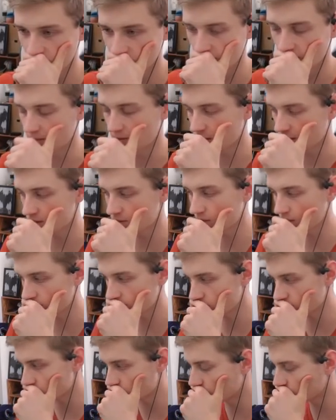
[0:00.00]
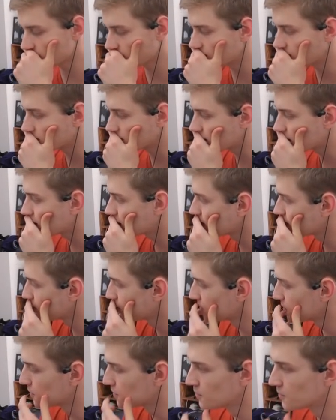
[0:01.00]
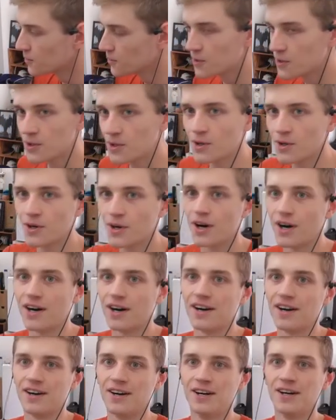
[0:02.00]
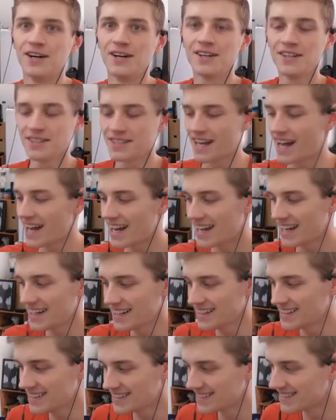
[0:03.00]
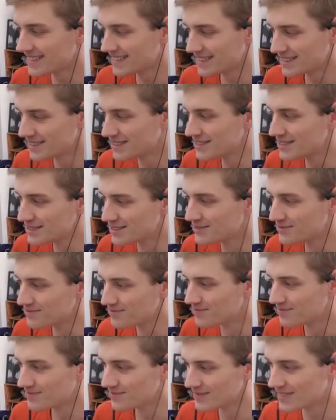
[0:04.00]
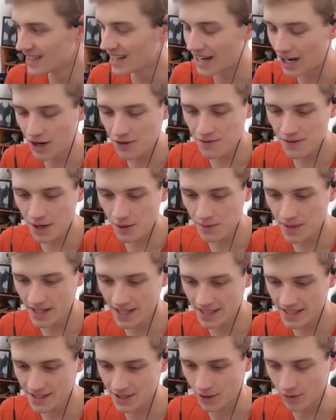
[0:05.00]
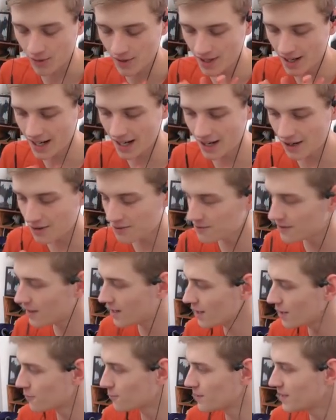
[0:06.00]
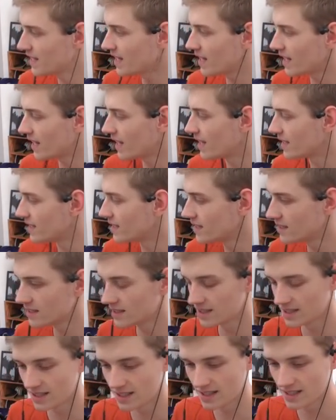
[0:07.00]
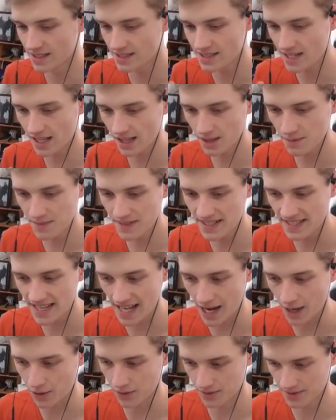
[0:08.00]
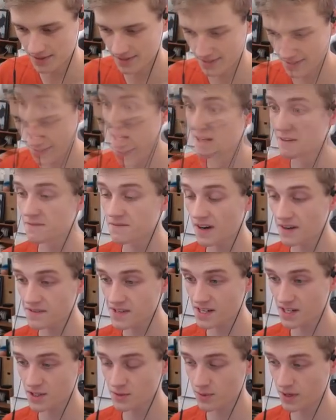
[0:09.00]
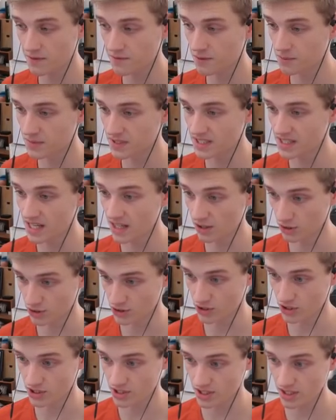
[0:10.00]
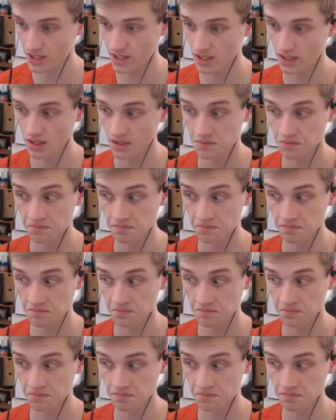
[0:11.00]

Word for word: Yeah, we lost the Pokemon jersey. Okay, okay. Oh, damn. How far are we ahead though? How far are we ahead? Tell me now. Five seconds away from the yellow jersey.